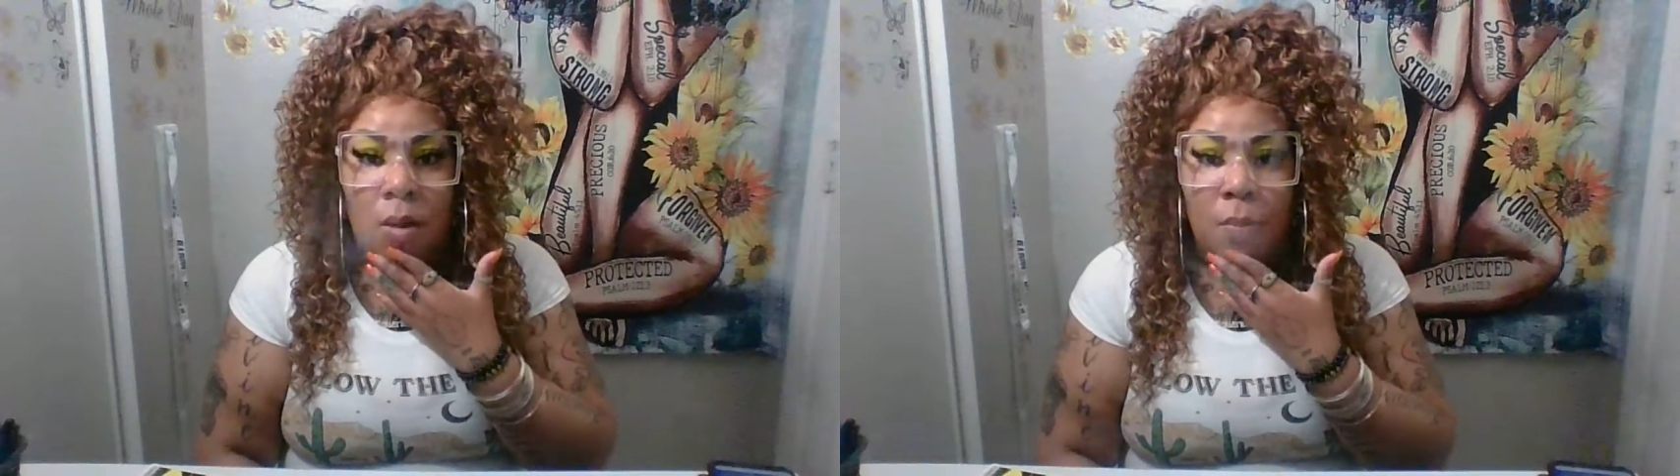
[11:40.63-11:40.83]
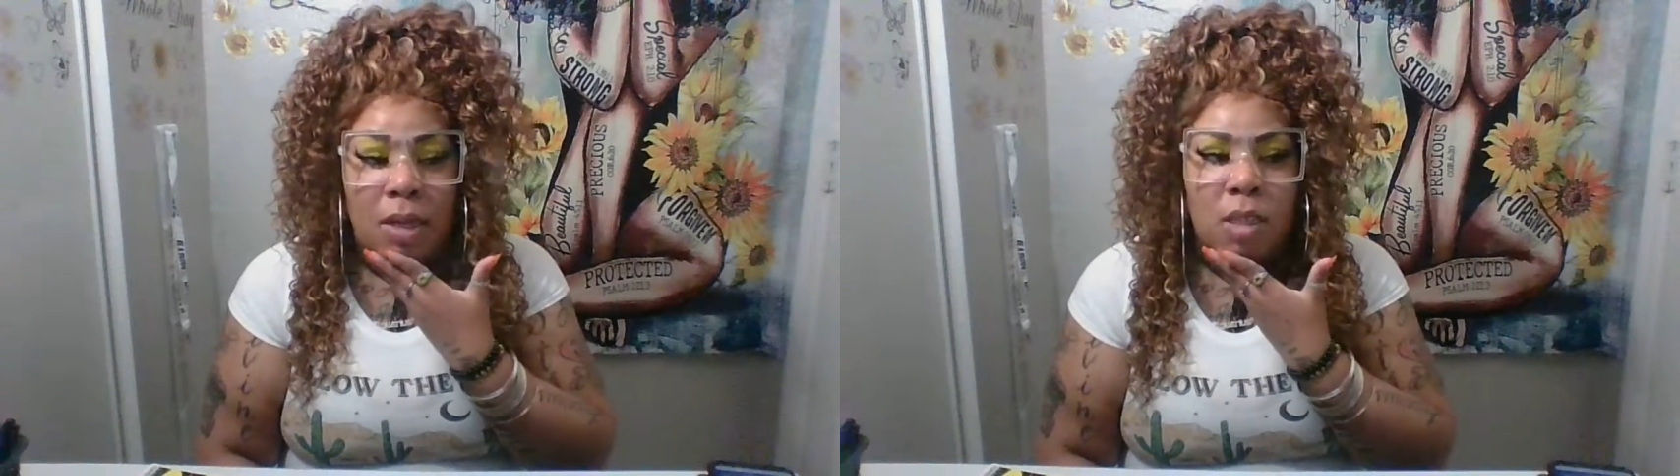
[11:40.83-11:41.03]

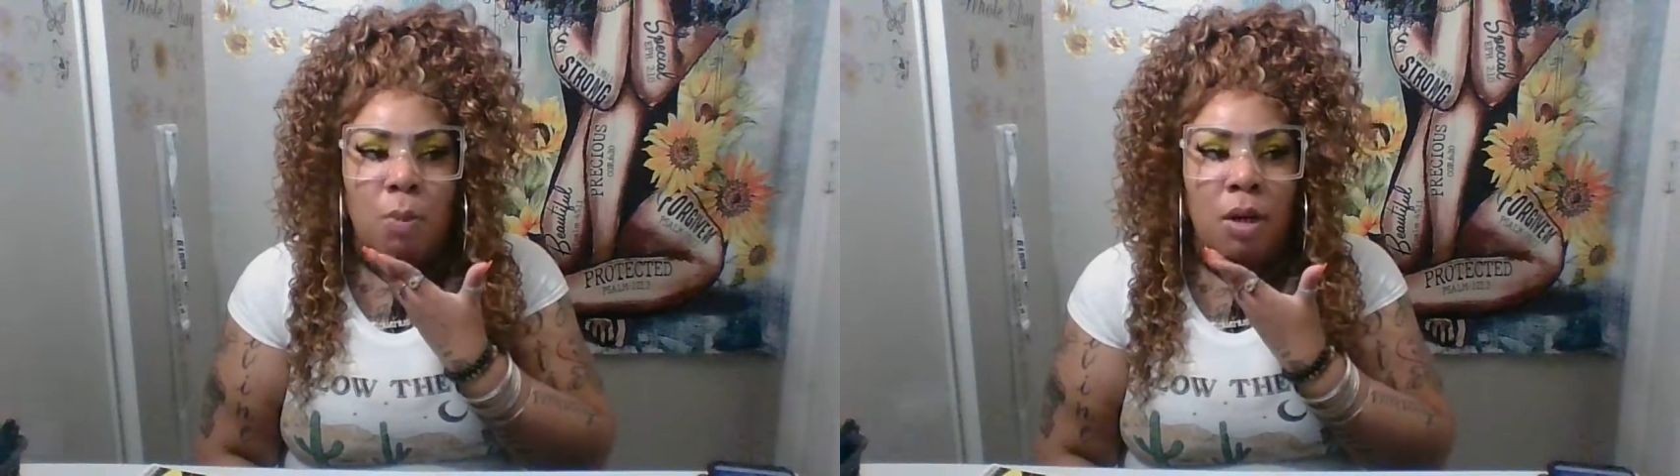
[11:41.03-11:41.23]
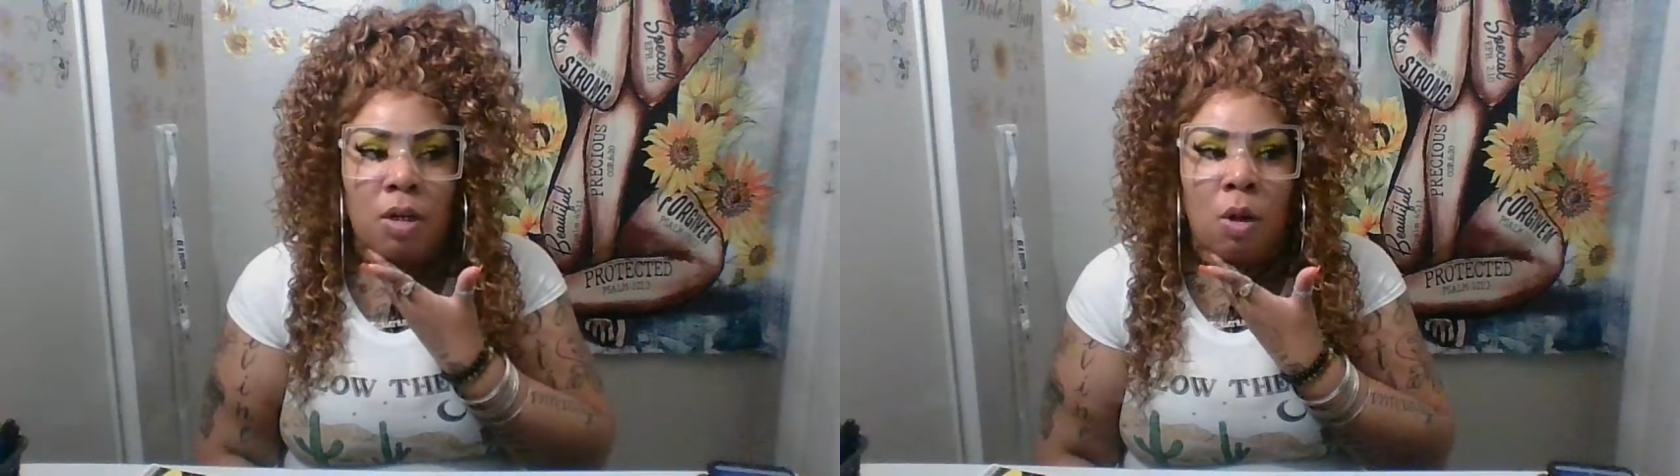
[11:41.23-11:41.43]
Because
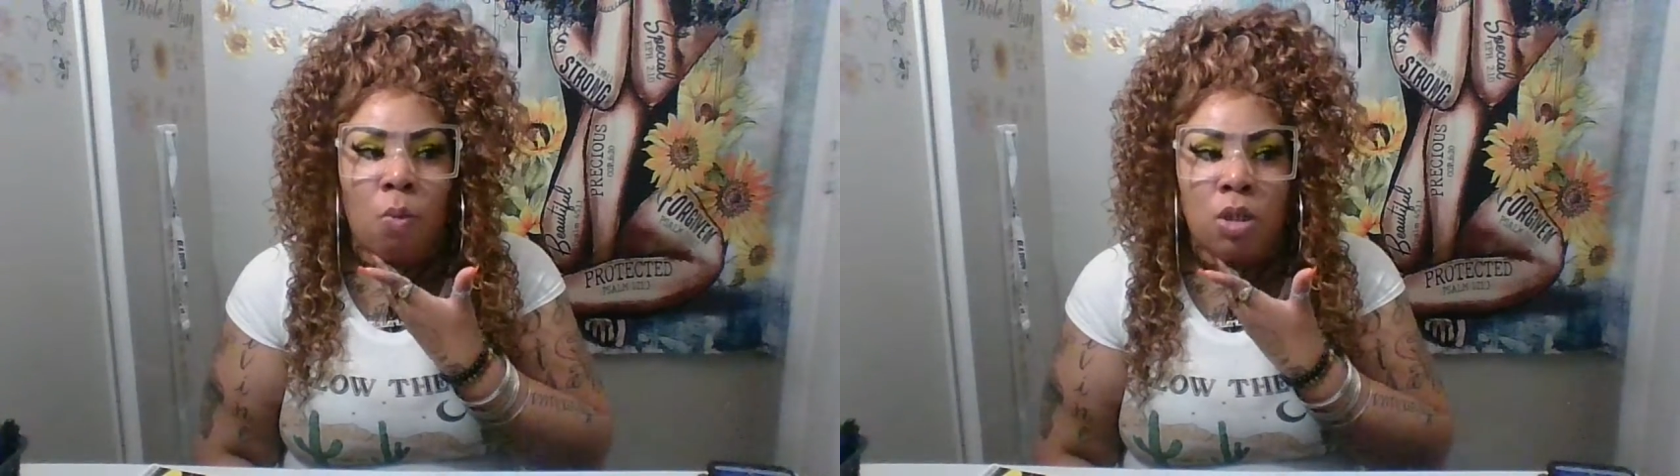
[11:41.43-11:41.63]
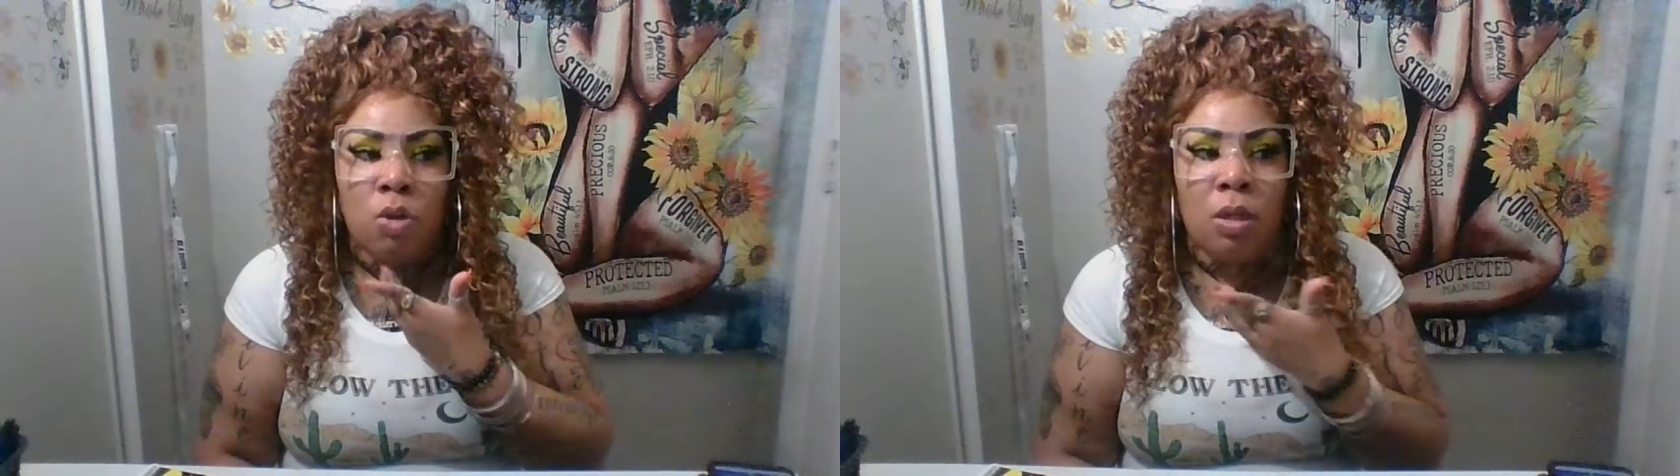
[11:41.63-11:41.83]
spirit don't
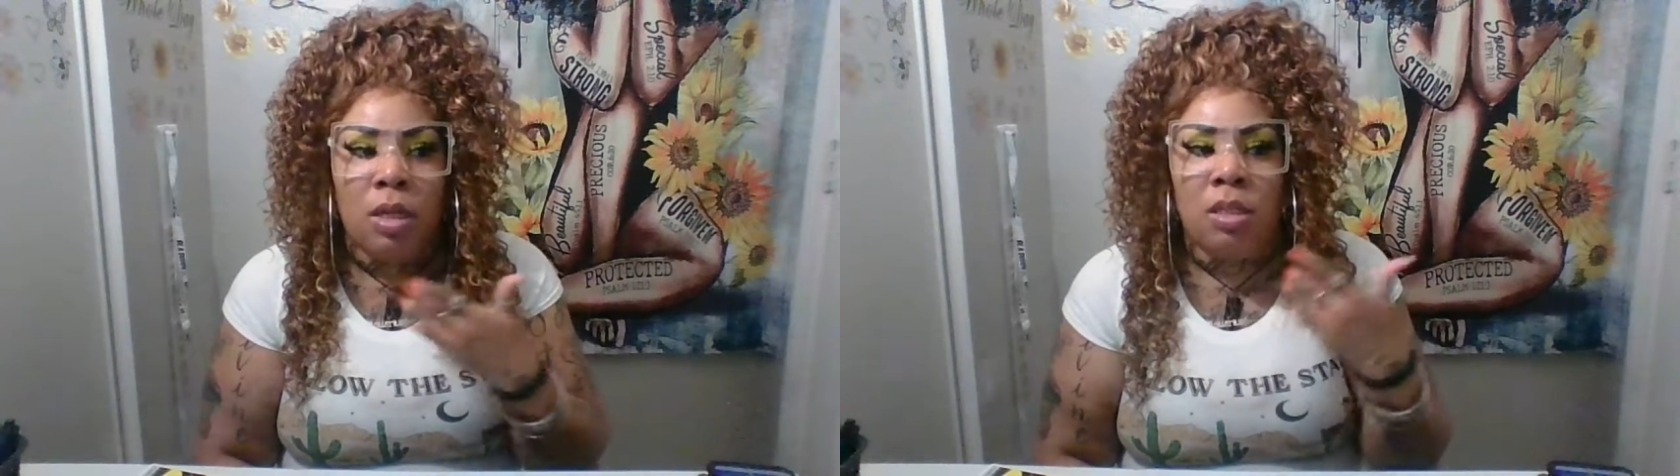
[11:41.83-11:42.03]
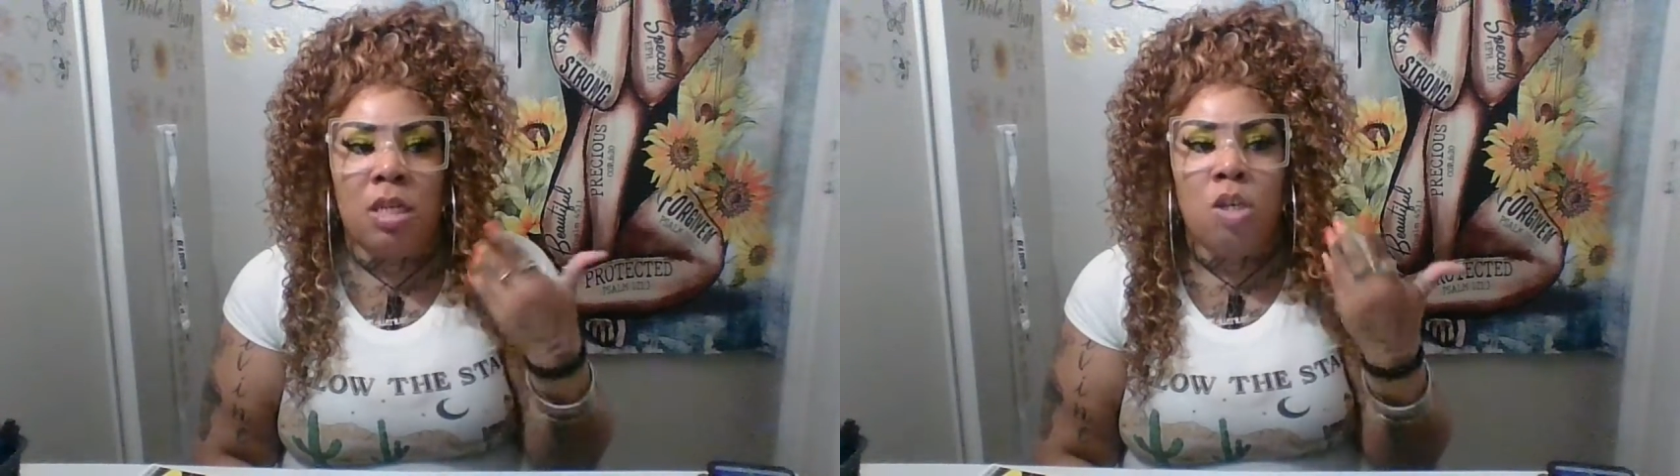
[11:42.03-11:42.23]
want you to
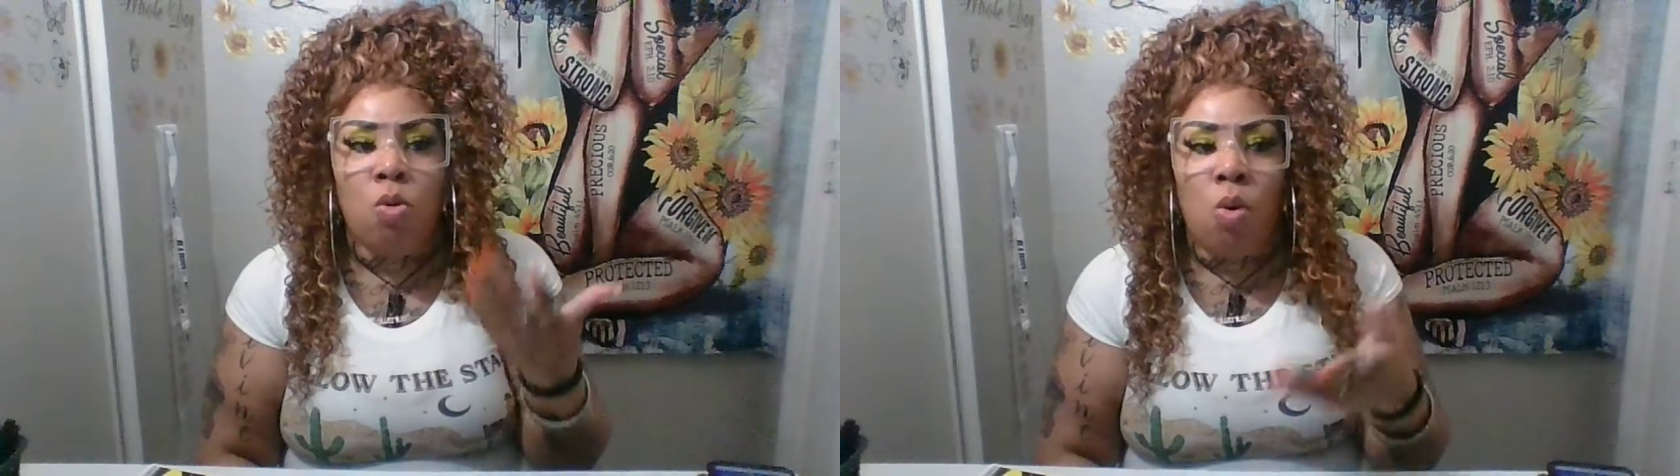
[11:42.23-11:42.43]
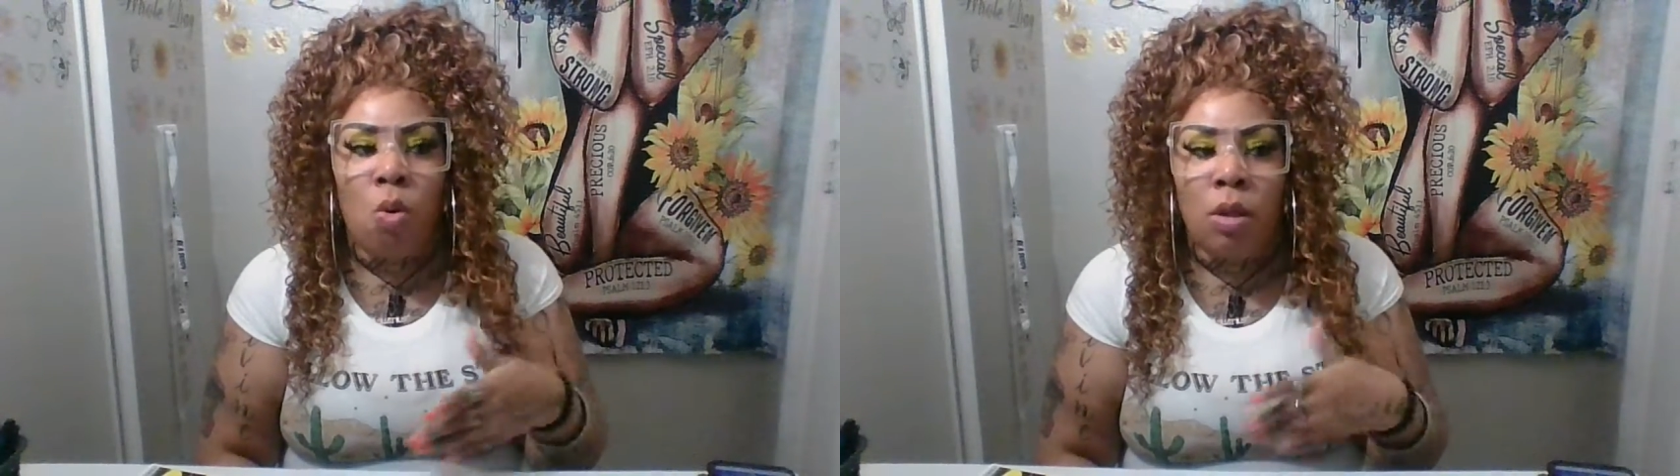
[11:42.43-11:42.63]

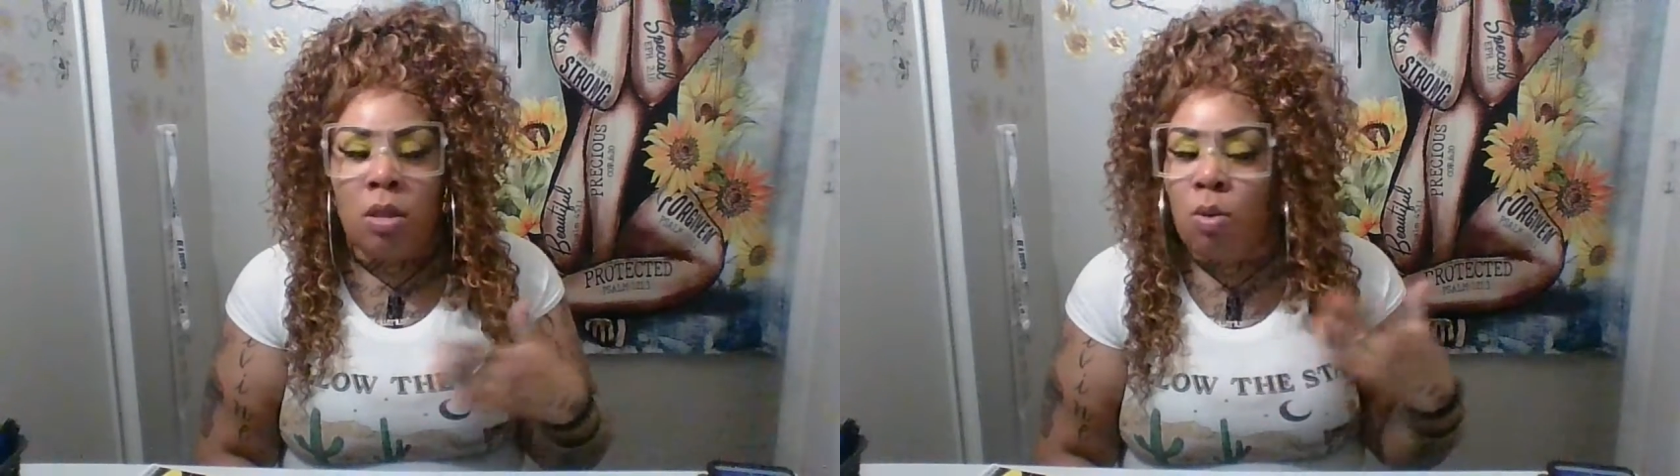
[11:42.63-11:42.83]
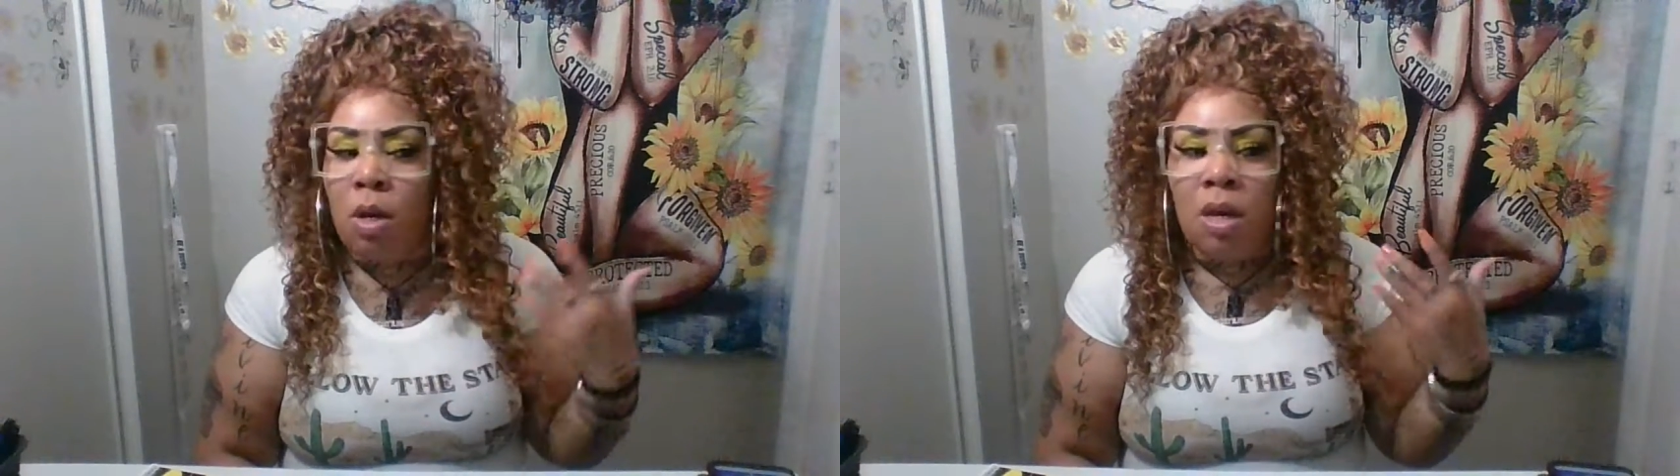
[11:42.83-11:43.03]
continue going
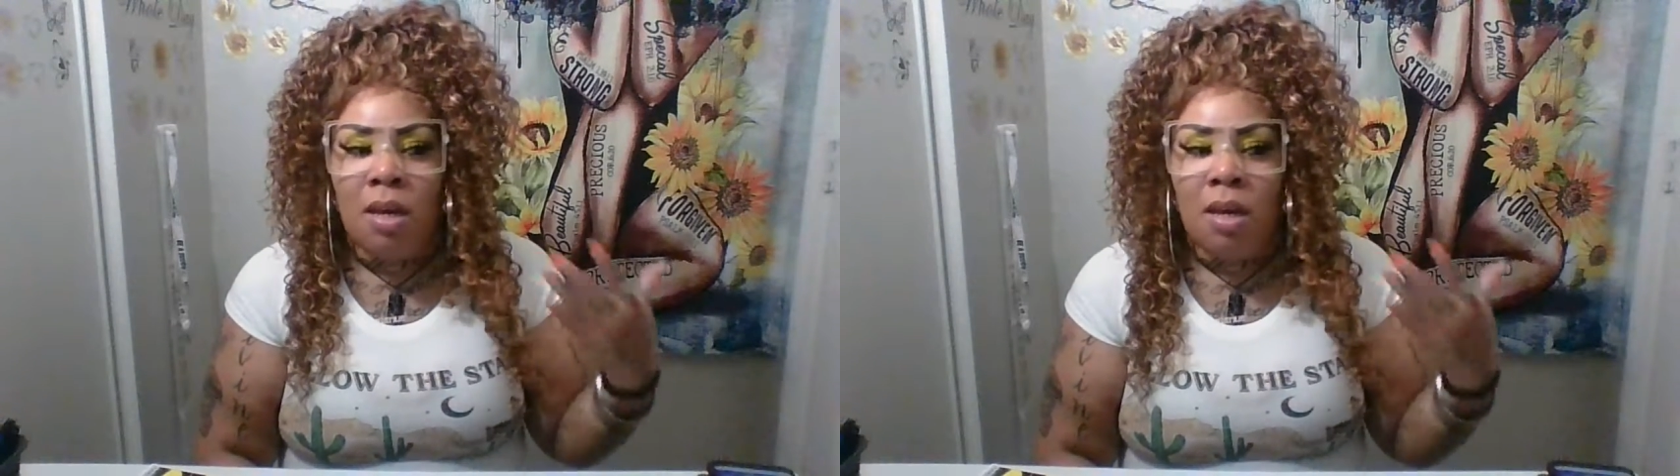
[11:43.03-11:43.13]
through.